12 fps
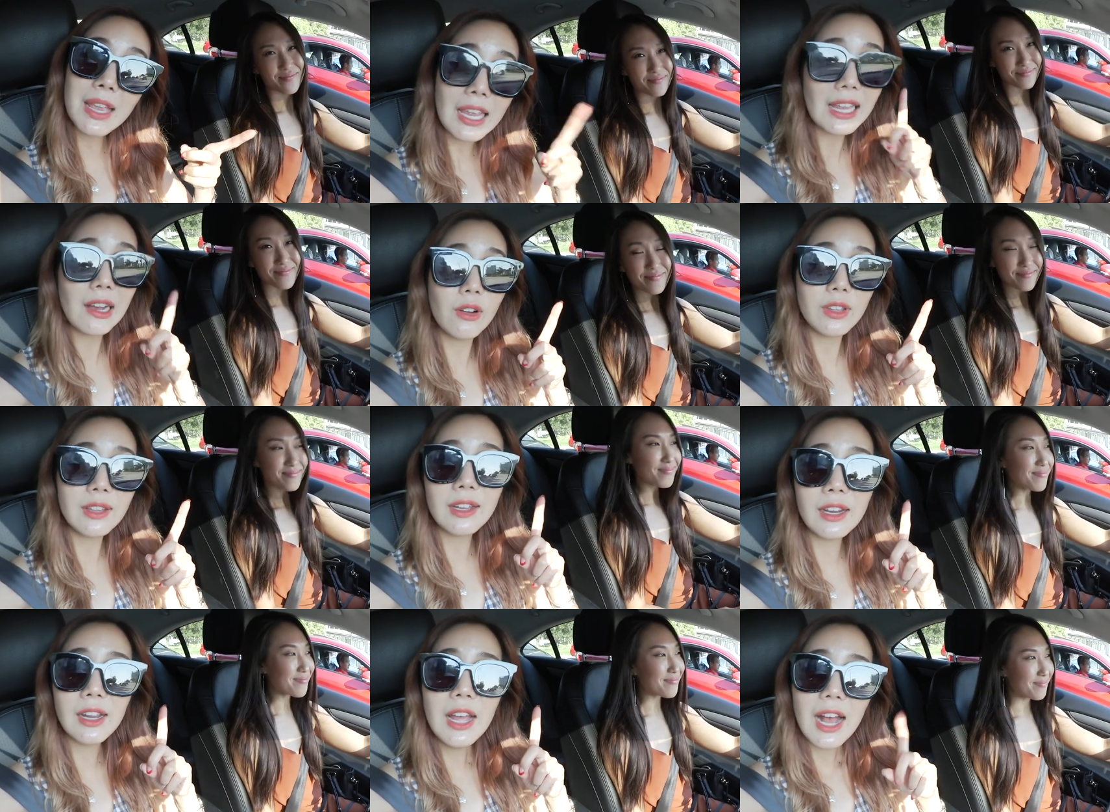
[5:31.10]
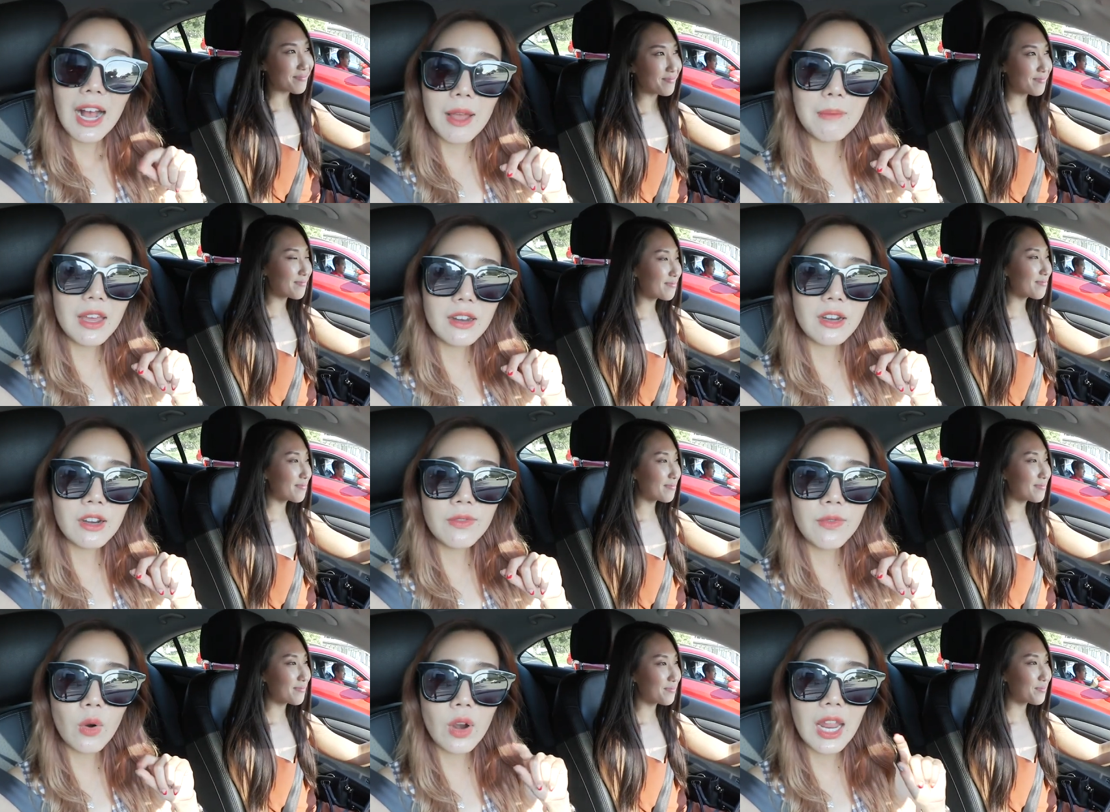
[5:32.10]
Speaker 1: hanging out with her. I met her
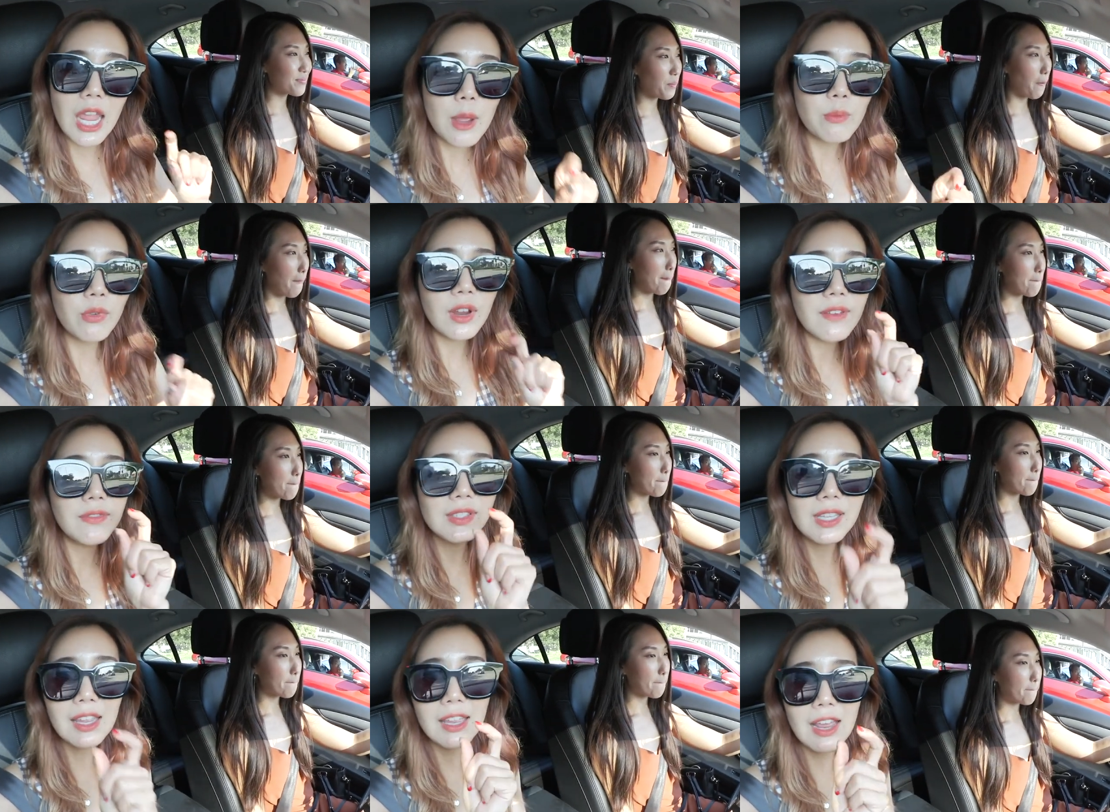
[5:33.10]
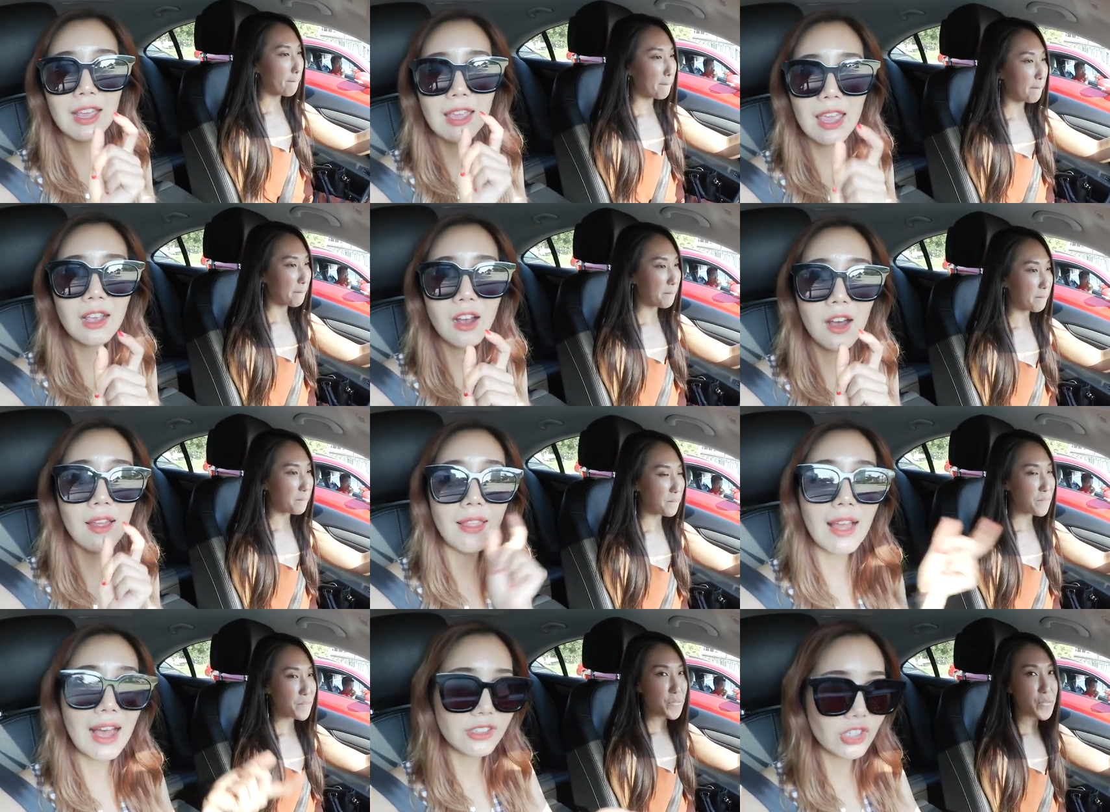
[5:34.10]
for a brief second at K-Con
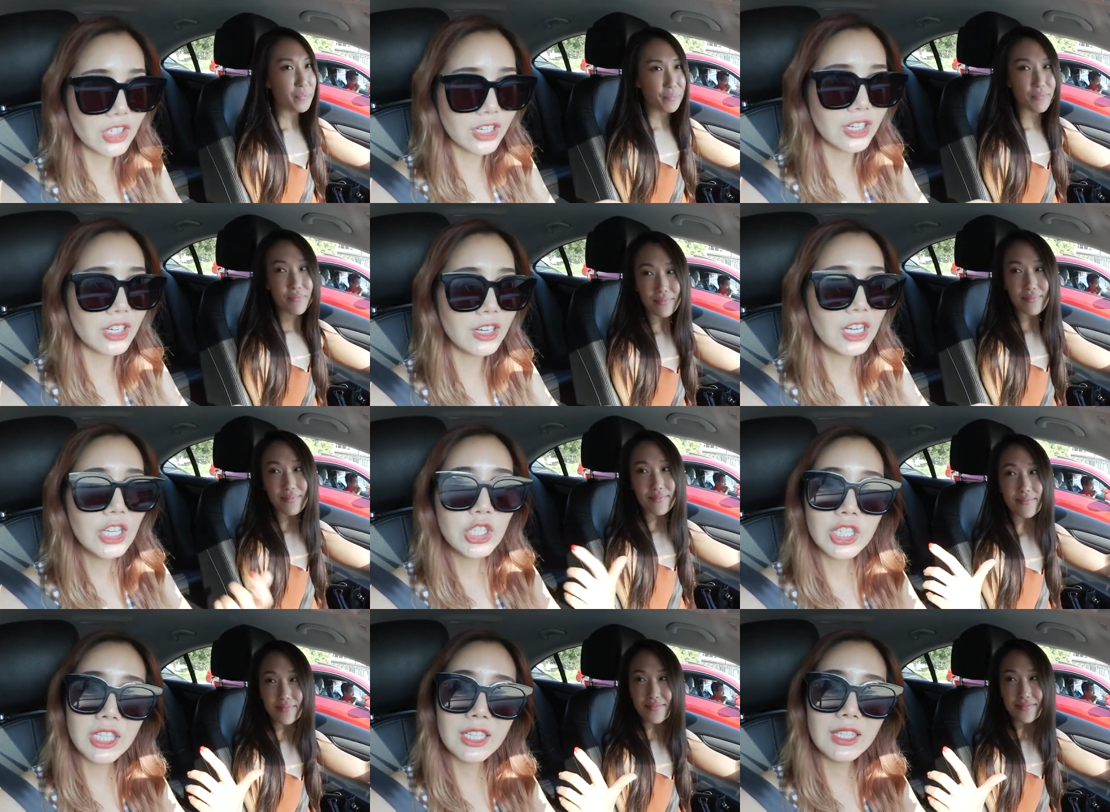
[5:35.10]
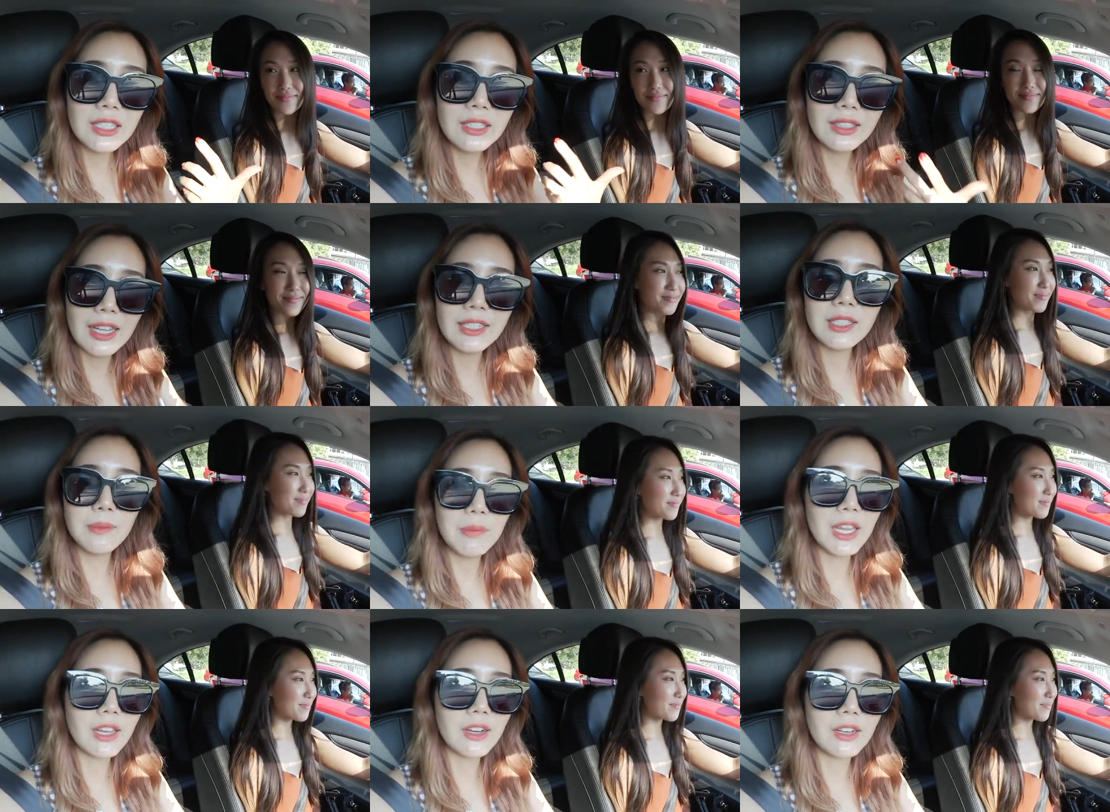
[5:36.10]
last year. She lent
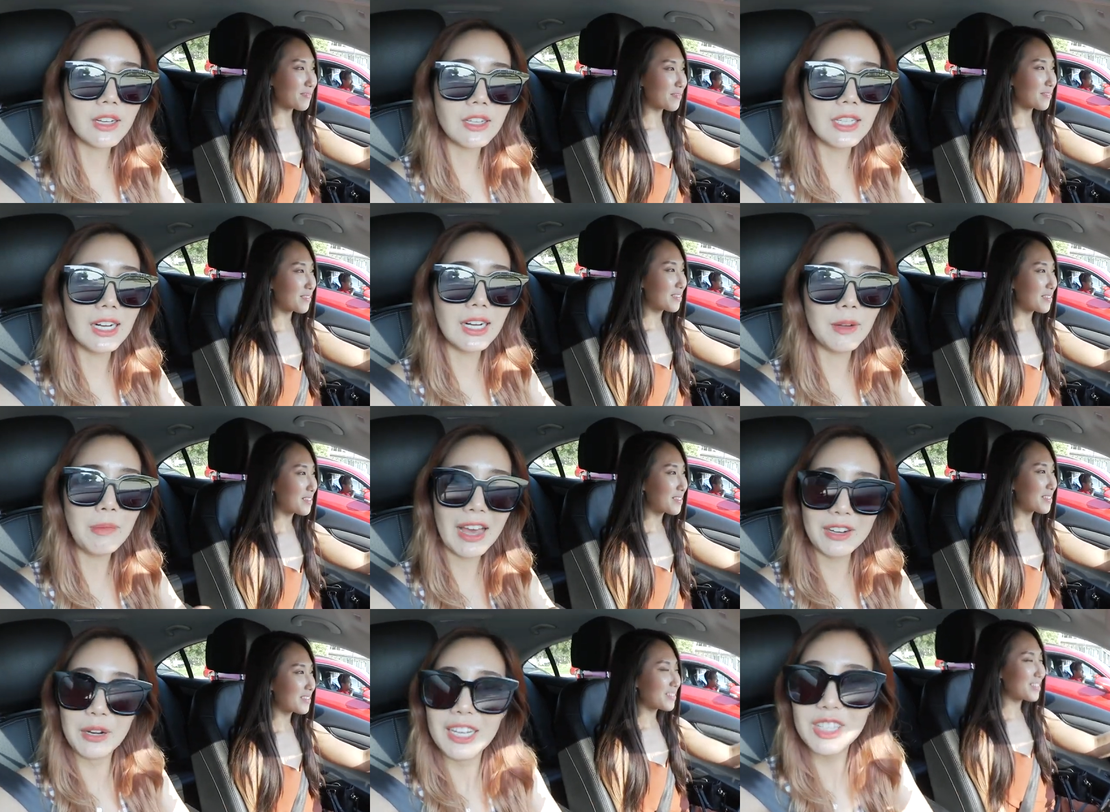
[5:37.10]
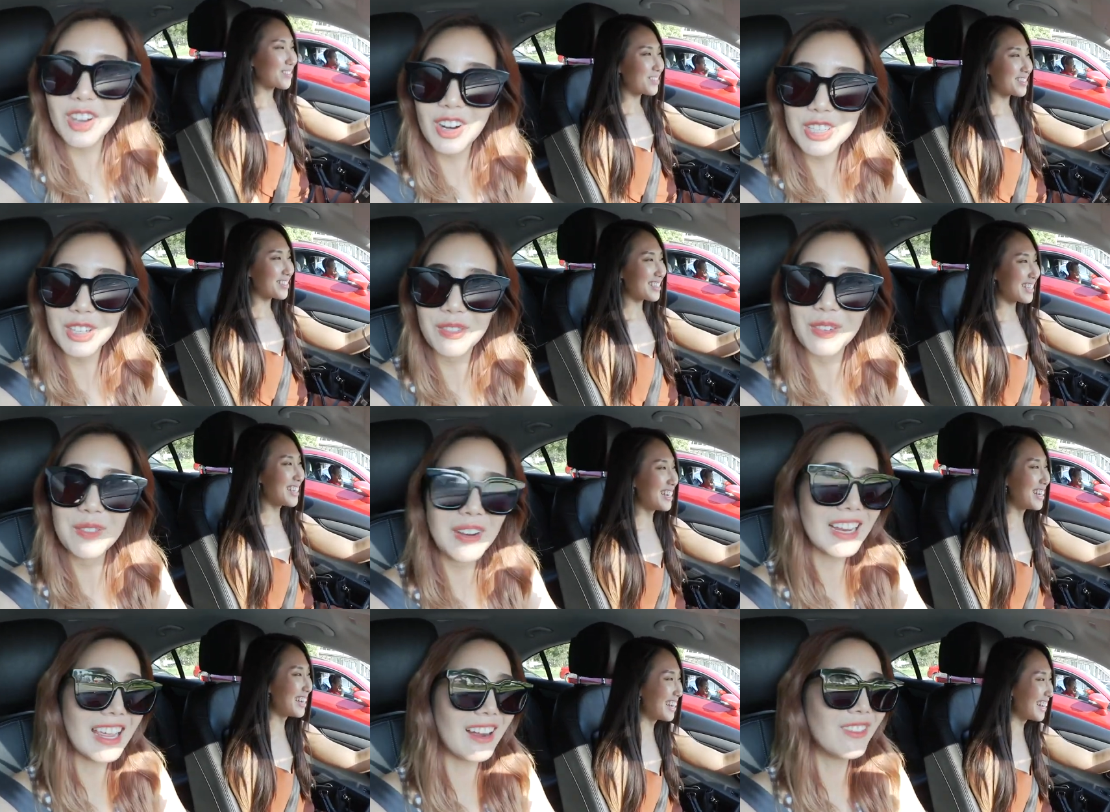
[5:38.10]
me her uh, battery charger for
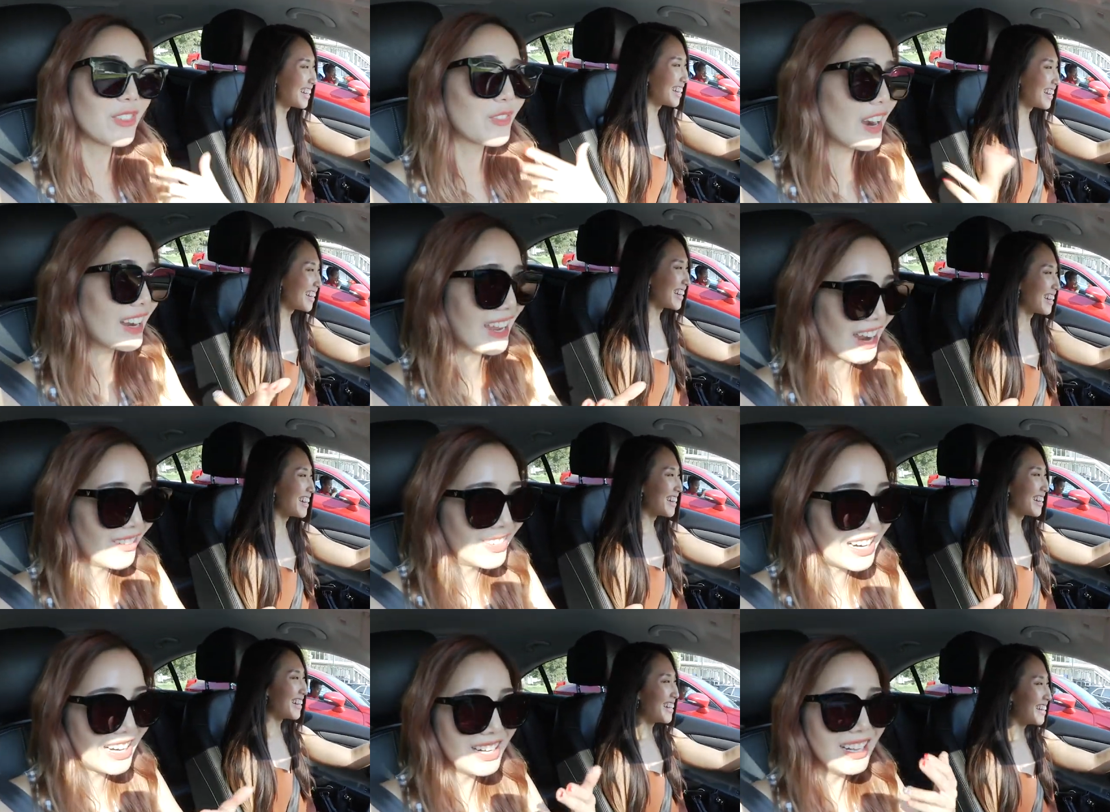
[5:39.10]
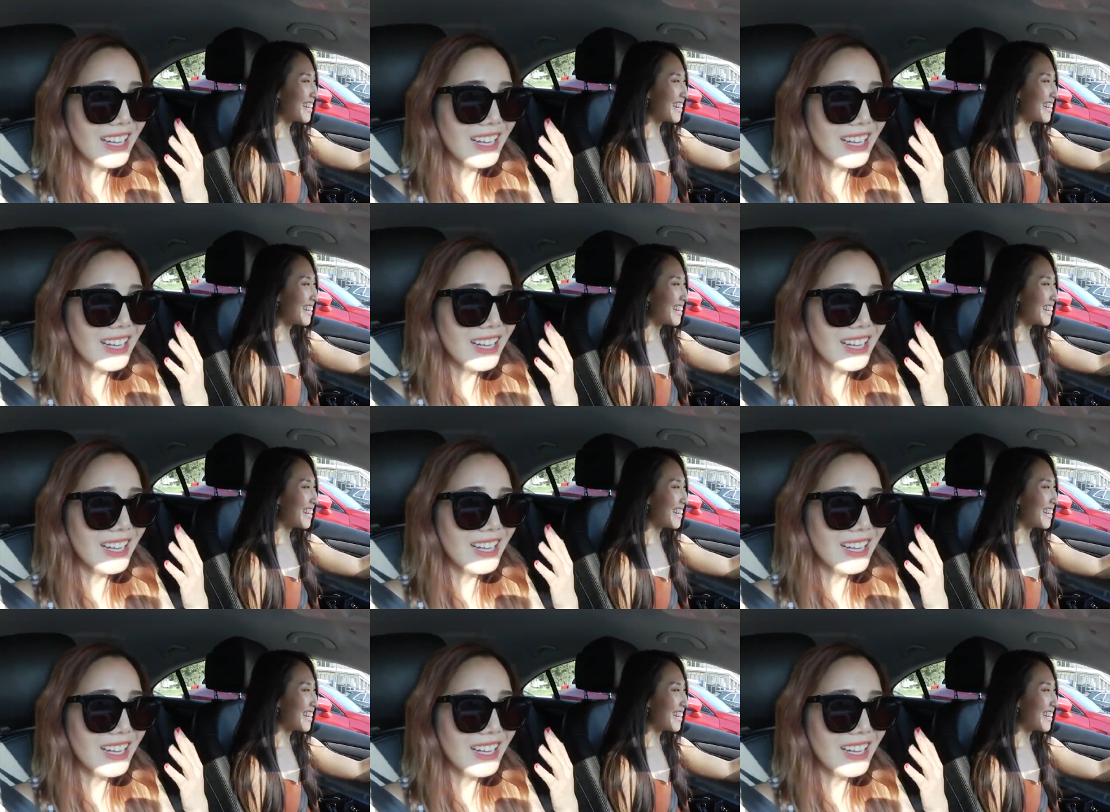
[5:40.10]
my camera, for our camera.